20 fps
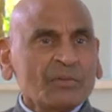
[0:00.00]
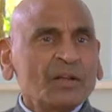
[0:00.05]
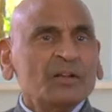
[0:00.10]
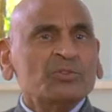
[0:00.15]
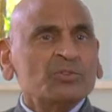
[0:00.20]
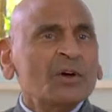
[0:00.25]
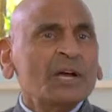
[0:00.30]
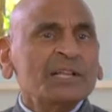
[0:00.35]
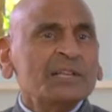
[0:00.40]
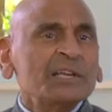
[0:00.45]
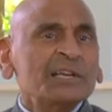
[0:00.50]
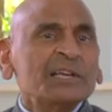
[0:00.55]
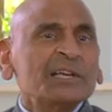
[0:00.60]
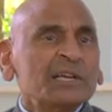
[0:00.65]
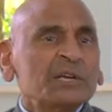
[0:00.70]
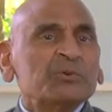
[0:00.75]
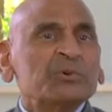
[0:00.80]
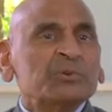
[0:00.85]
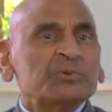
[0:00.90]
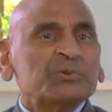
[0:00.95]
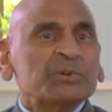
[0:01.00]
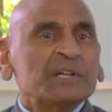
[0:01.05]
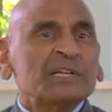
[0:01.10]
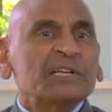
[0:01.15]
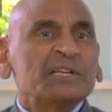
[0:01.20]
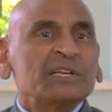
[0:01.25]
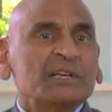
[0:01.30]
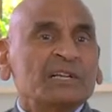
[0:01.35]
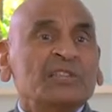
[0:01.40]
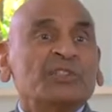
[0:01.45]
So I think he was
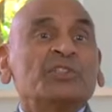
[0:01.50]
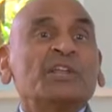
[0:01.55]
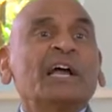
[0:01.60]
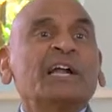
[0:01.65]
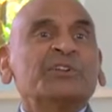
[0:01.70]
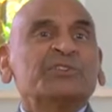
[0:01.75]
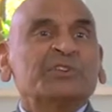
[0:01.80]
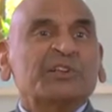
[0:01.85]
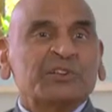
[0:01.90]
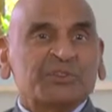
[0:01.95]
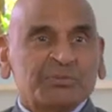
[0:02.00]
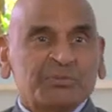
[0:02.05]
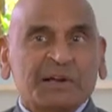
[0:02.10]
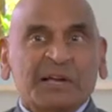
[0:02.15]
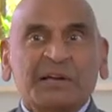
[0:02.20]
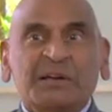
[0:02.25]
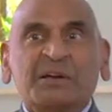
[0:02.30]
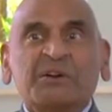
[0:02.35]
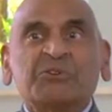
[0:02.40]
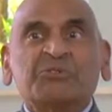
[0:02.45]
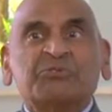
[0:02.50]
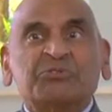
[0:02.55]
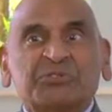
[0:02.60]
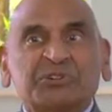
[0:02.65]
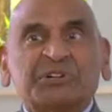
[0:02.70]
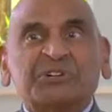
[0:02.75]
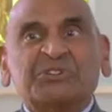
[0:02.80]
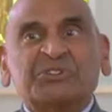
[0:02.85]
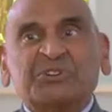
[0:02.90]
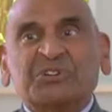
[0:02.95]
really, in that sense, my
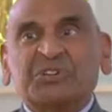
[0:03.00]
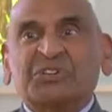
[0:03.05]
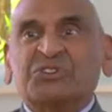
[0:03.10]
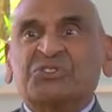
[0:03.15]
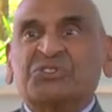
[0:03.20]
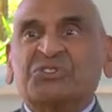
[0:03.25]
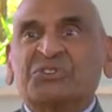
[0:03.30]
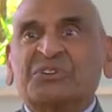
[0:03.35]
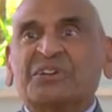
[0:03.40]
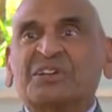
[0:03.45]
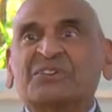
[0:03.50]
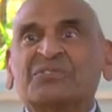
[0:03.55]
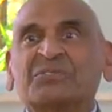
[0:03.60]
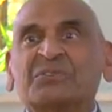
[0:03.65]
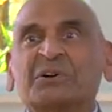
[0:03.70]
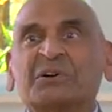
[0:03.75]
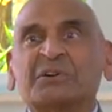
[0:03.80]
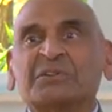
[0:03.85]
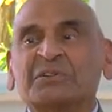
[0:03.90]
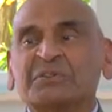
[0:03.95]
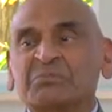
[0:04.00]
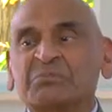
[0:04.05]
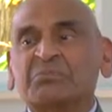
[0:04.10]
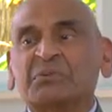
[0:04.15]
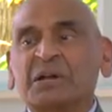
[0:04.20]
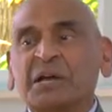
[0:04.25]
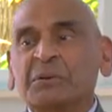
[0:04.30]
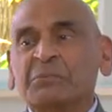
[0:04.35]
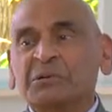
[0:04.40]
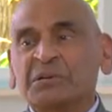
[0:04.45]
first teacher, if not
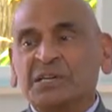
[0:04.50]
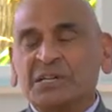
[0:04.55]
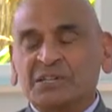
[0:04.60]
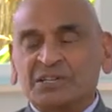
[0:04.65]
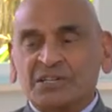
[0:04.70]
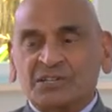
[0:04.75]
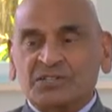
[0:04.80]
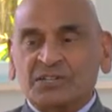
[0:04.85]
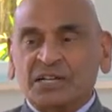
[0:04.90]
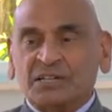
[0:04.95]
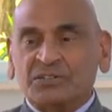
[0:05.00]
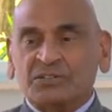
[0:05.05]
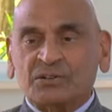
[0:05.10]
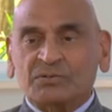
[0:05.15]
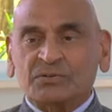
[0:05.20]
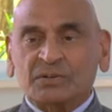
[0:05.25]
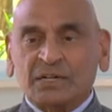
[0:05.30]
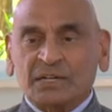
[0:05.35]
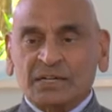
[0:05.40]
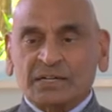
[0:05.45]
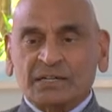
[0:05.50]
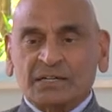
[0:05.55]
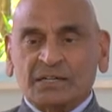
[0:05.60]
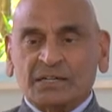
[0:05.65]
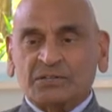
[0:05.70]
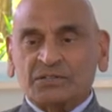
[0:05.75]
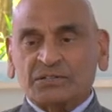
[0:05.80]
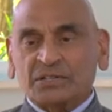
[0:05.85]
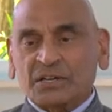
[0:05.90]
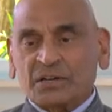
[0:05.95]
primary in the sense of
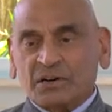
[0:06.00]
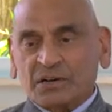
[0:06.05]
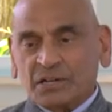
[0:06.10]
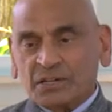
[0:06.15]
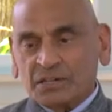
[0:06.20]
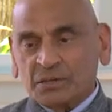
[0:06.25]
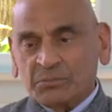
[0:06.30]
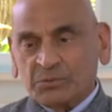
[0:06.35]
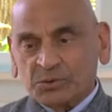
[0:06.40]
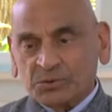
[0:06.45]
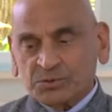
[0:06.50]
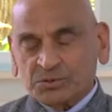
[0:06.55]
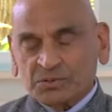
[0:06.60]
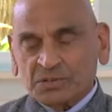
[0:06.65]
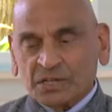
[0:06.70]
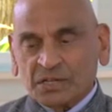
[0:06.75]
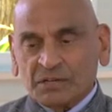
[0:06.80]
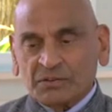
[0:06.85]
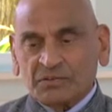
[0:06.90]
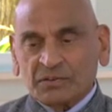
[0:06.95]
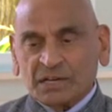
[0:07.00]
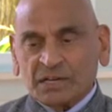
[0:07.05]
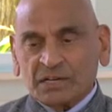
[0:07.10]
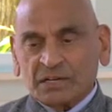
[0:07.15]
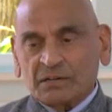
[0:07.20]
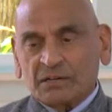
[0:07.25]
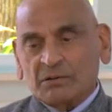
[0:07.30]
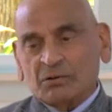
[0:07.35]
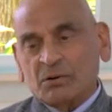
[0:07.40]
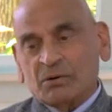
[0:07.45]
necessarily the most
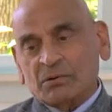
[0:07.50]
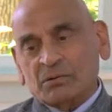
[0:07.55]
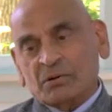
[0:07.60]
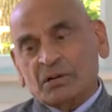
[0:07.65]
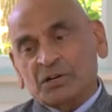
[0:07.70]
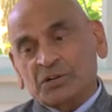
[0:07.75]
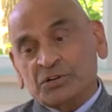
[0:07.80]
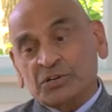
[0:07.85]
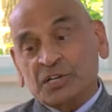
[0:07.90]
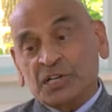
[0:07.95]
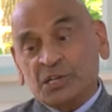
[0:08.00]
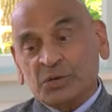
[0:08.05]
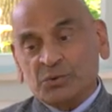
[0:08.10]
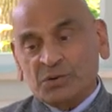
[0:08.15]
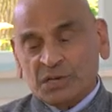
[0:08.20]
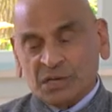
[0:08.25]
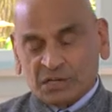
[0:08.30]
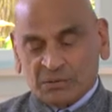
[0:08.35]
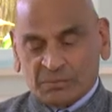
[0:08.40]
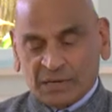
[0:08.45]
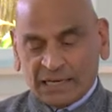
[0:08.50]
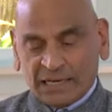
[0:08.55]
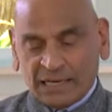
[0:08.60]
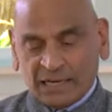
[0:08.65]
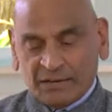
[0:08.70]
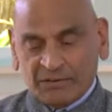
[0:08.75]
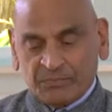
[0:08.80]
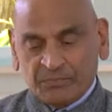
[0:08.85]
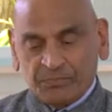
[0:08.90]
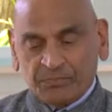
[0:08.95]
significant or continuing in my
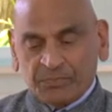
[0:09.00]
life.